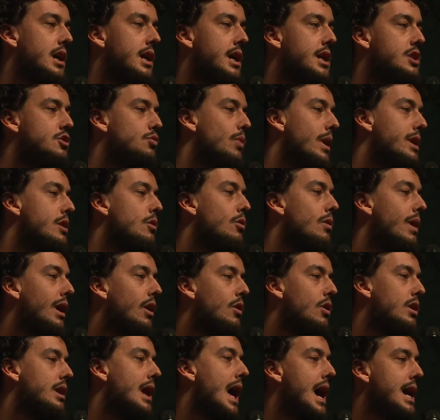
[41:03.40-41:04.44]
Is when you
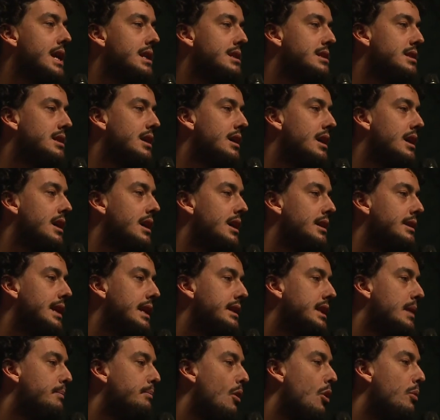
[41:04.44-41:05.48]
recognize
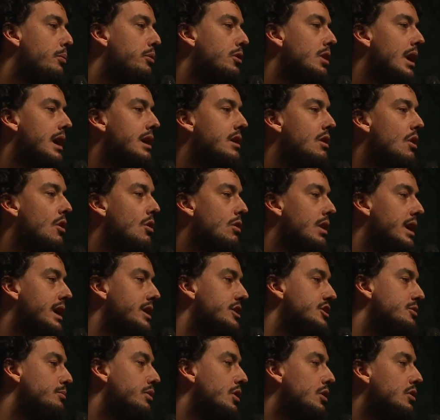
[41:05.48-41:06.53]
that the popular
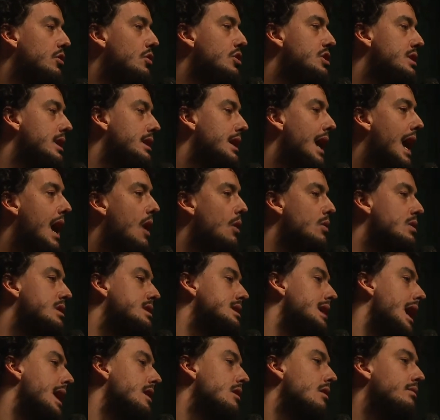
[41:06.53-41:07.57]
knowledge produced
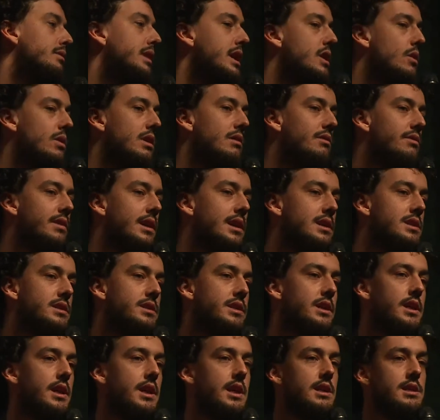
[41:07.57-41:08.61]
outside of the
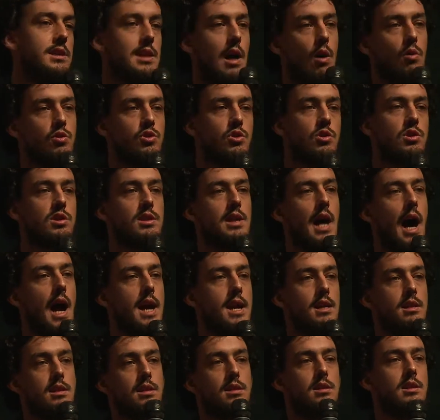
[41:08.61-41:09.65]
university, it's also
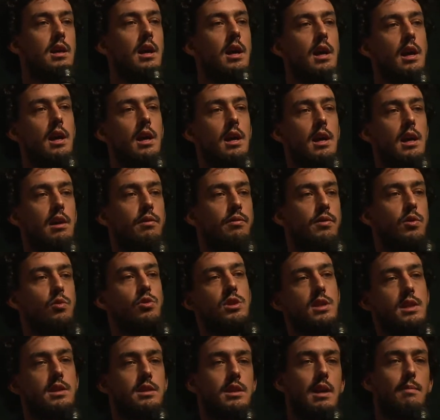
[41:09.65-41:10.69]
science, if you
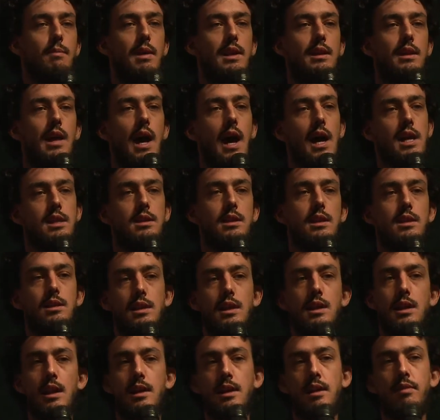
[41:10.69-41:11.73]
systematize it
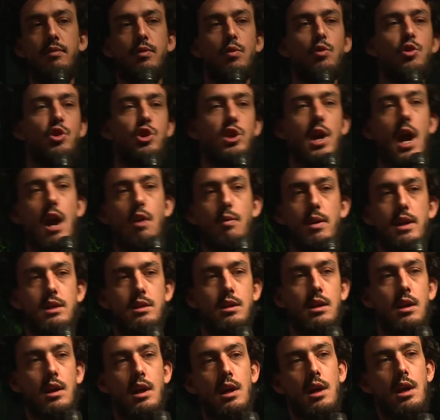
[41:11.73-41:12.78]
and if you share
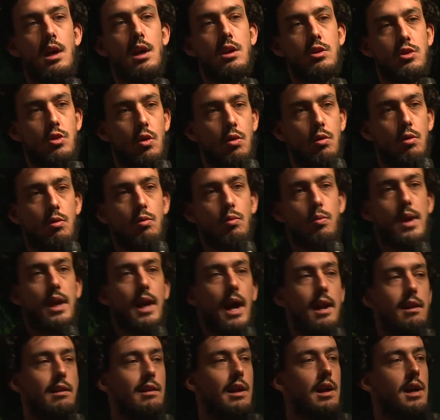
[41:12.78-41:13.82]
it. So we
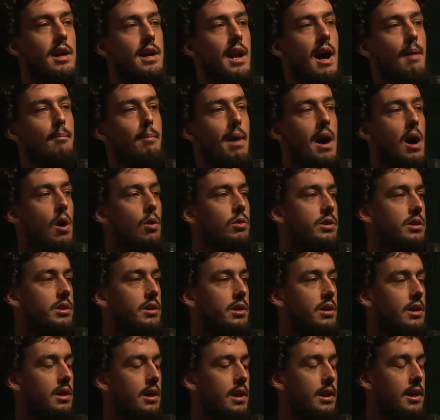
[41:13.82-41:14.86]
can learn about
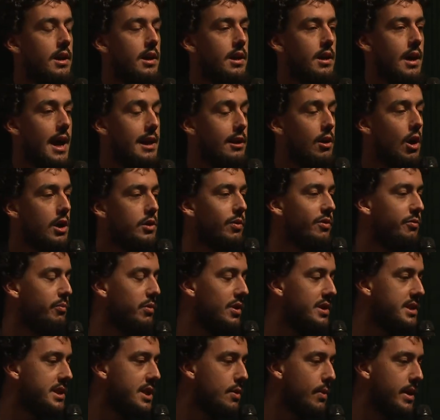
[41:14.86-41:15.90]
a lot with
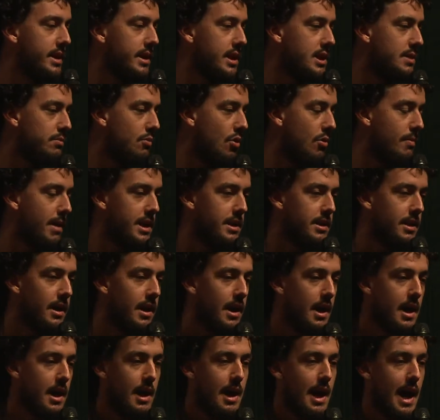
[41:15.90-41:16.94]
Brazil in this moment,
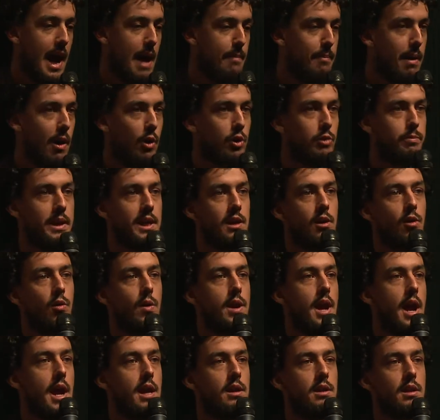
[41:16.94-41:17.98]
about being
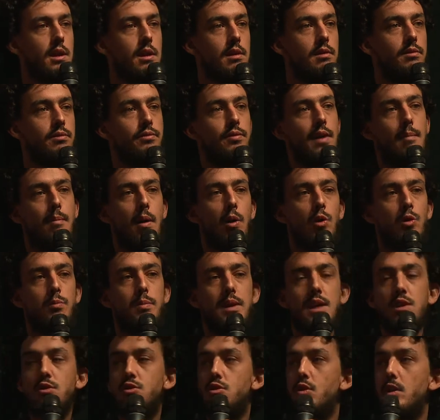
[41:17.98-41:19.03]
creative, about
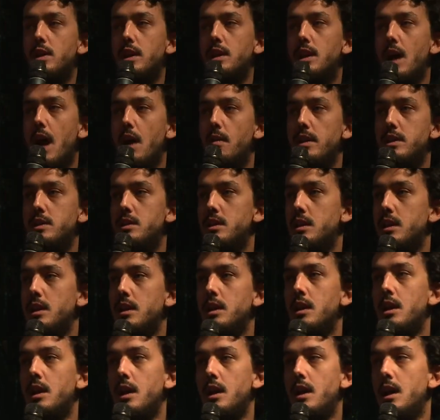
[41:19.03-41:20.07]
being
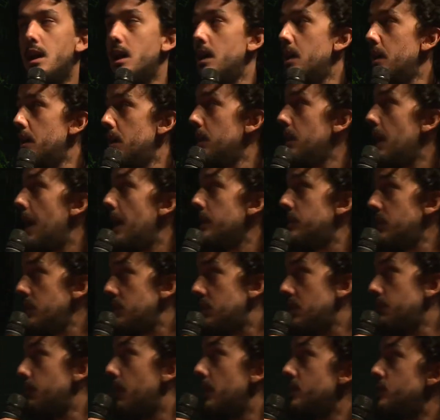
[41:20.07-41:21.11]
solidarity.
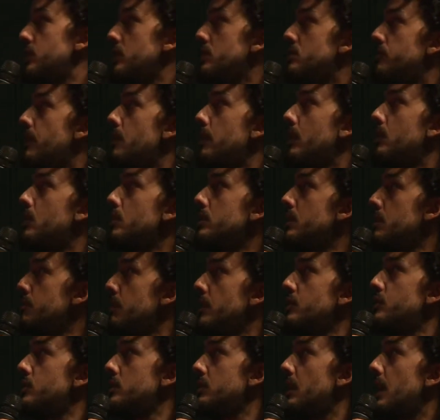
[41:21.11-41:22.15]
This image is very good
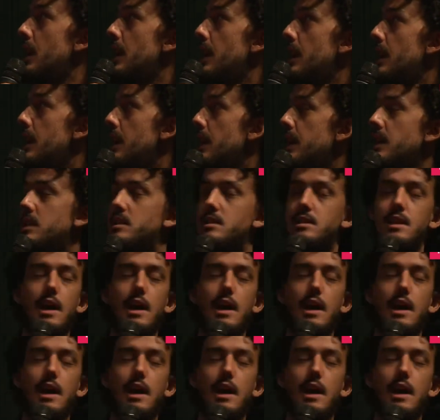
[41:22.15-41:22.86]
image. It's